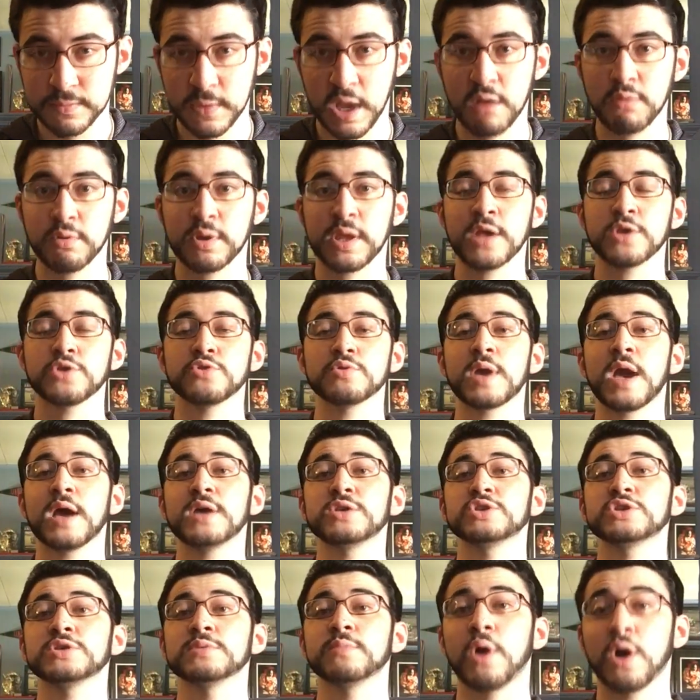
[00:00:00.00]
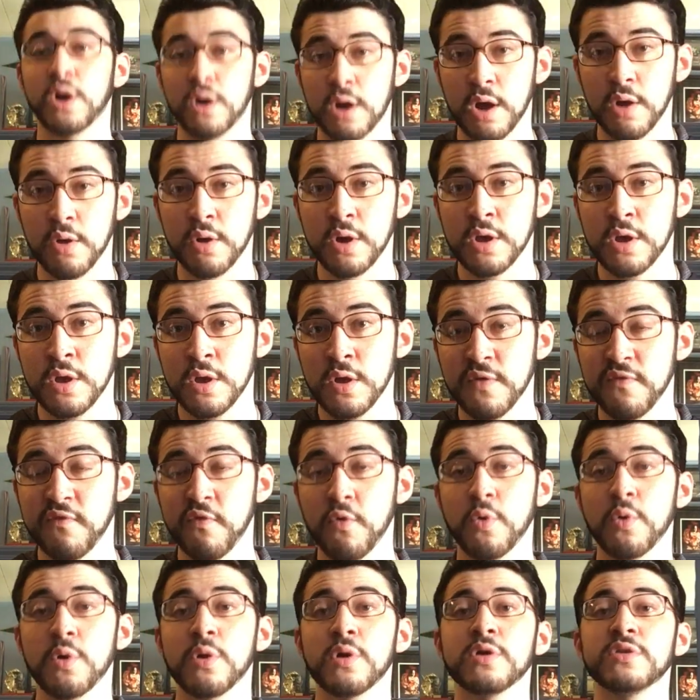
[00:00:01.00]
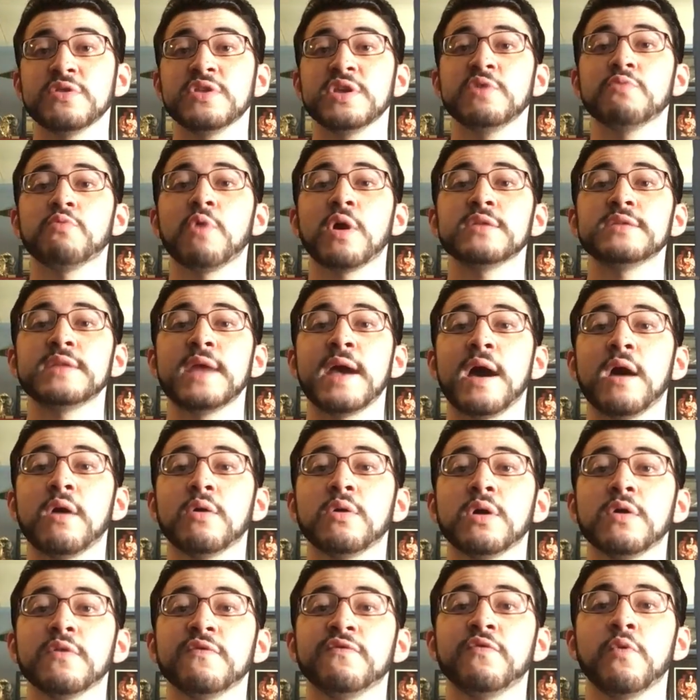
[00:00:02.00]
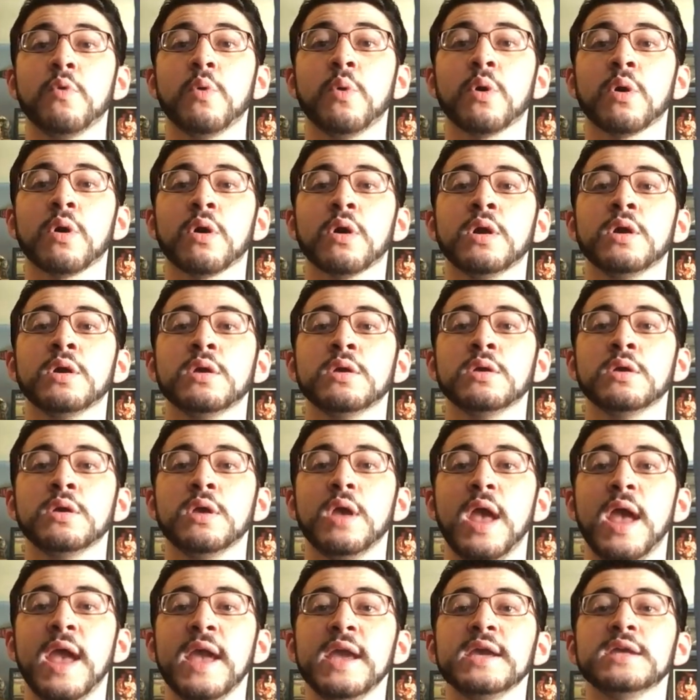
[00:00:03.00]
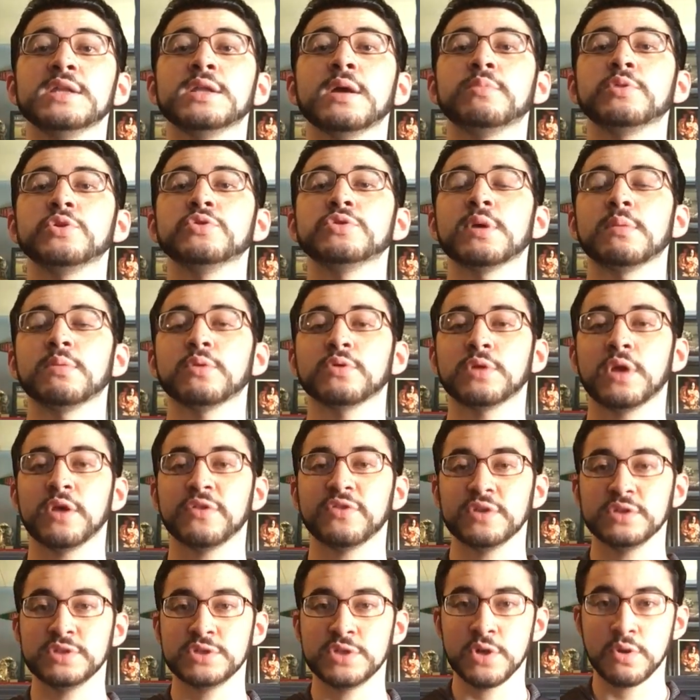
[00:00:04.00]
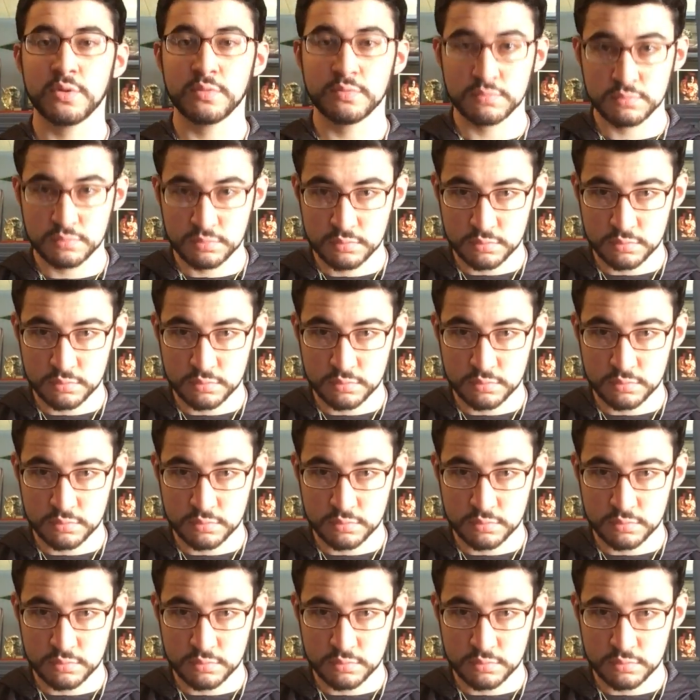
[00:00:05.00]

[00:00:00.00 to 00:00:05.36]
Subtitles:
I will catch you guys tomorrow for the rundown for AEW Double or Nothing 2.